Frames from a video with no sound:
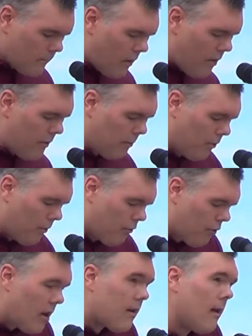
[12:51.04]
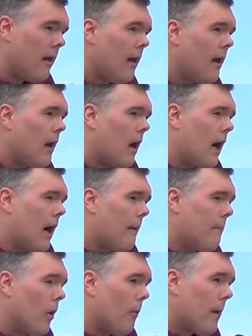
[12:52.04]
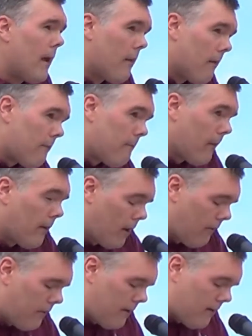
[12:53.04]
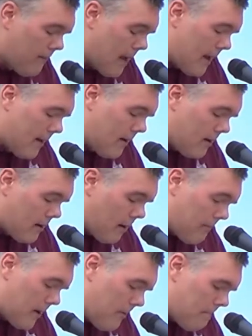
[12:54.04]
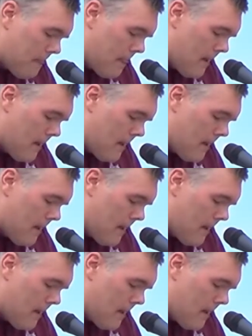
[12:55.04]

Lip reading: The Blue Streak, built by the Philadelphia Toboggan Company.